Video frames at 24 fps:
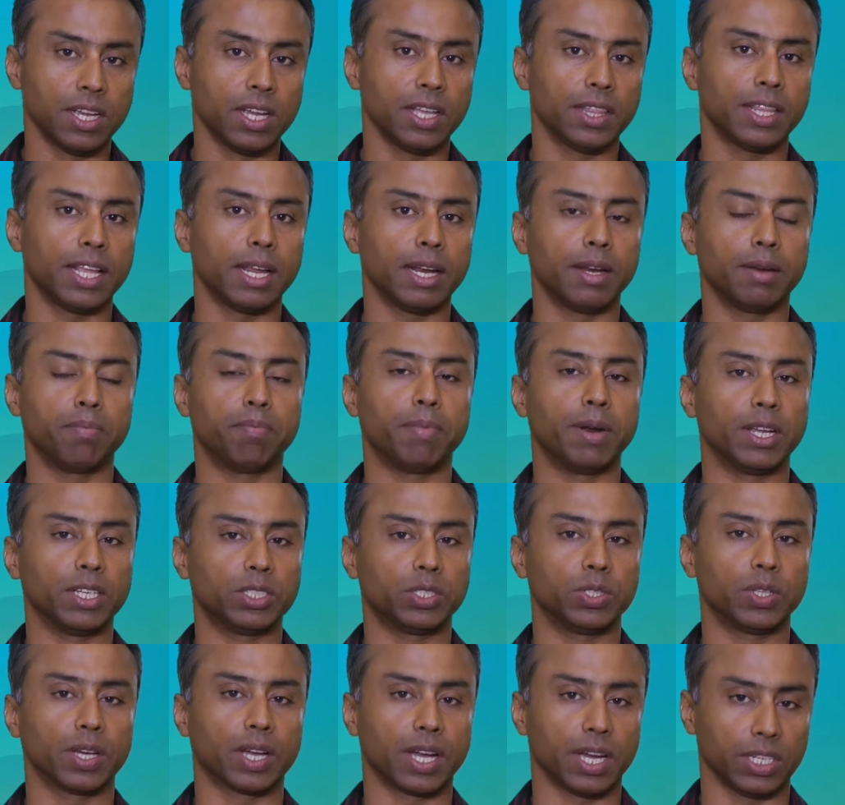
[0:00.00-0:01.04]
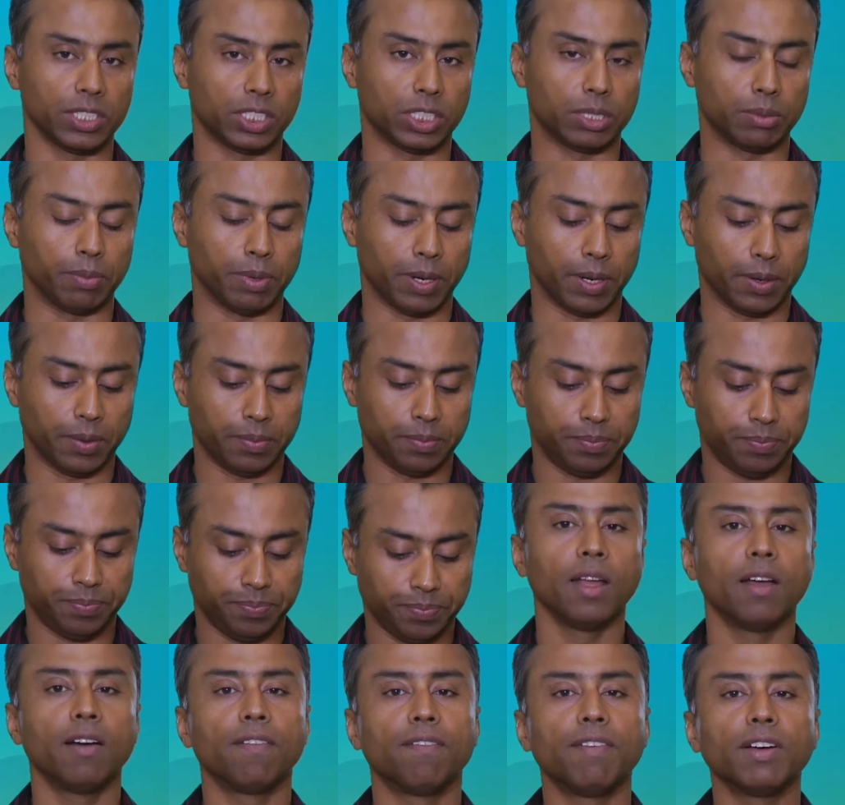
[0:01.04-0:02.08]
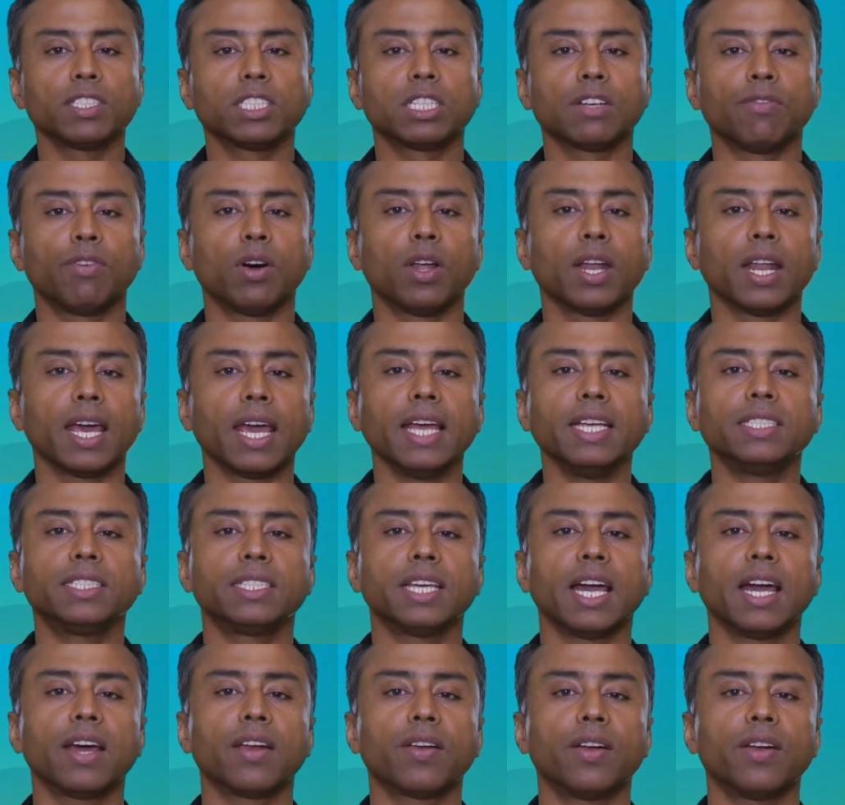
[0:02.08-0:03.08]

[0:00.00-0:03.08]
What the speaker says: that it brings to the customer. First of all, ACI